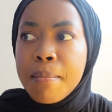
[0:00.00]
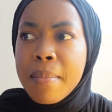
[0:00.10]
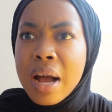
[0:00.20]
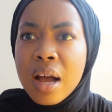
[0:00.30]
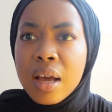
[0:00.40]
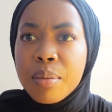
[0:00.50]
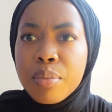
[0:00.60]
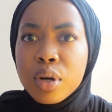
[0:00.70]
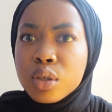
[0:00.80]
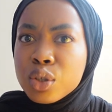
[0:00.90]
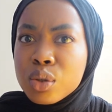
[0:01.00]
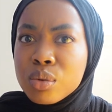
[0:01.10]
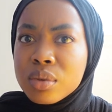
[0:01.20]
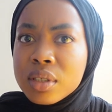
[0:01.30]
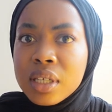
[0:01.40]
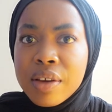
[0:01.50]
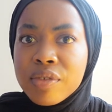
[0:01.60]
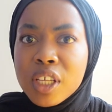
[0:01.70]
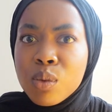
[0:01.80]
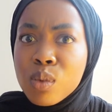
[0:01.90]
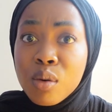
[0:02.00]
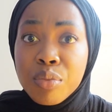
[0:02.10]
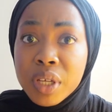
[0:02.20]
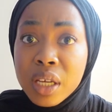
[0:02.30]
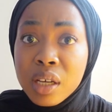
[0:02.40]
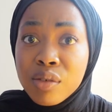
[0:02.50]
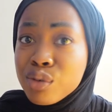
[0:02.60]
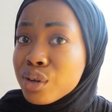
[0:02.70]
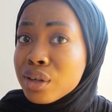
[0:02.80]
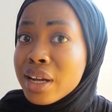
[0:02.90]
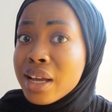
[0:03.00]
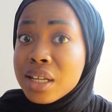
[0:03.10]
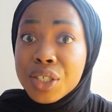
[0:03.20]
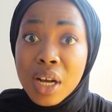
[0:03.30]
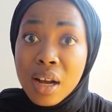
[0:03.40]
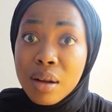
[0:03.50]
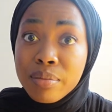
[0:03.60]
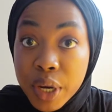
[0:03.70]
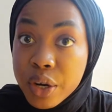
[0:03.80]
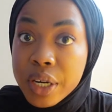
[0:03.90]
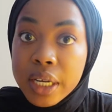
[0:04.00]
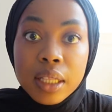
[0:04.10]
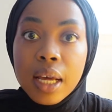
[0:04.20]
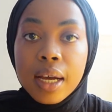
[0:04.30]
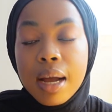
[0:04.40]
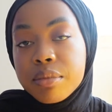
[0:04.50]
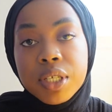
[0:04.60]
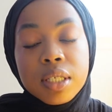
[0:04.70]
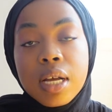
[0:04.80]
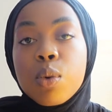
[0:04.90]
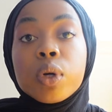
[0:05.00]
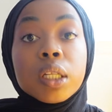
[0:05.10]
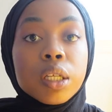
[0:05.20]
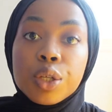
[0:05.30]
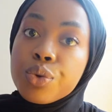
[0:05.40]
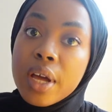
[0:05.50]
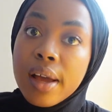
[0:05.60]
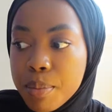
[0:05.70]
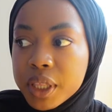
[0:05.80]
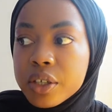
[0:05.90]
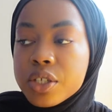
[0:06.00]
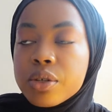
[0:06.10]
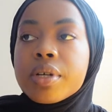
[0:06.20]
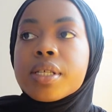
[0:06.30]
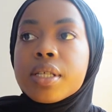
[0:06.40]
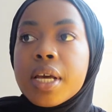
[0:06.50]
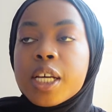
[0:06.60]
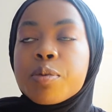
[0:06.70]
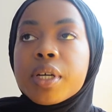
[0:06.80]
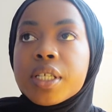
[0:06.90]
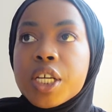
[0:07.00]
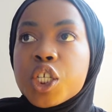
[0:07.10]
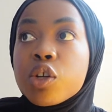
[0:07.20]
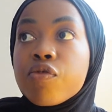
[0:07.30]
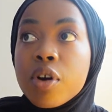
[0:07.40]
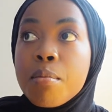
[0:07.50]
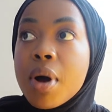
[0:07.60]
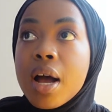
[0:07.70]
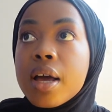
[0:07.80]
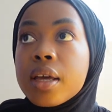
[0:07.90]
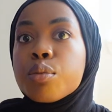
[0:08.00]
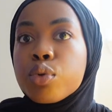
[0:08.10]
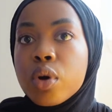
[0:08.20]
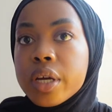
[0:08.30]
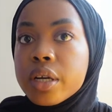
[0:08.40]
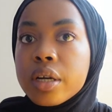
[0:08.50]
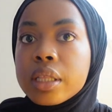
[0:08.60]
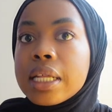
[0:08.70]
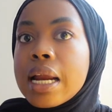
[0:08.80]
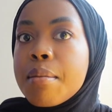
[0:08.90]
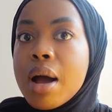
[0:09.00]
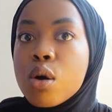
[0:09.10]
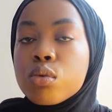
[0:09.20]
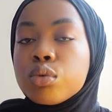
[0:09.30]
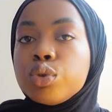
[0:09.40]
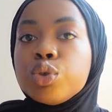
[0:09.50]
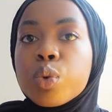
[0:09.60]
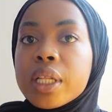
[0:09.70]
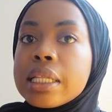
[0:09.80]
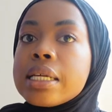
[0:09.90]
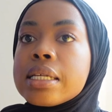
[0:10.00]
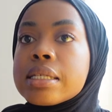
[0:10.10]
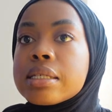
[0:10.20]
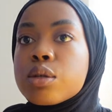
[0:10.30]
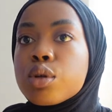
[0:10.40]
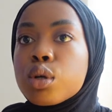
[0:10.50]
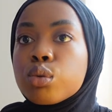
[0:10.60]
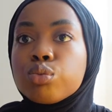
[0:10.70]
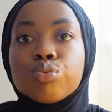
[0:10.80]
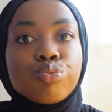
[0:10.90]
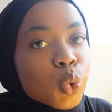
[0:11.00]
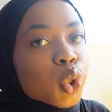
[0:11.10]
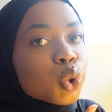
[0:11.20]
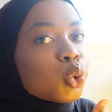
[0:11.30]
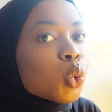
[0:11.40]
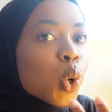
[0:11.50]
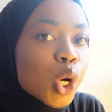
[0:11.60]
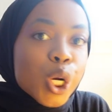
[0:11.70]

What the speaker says: my personal safety and well-being for a job, period. Like, I'm just not willing to do that. But there still is the expectation from my employer that I'm out doing these, you know, door-to-door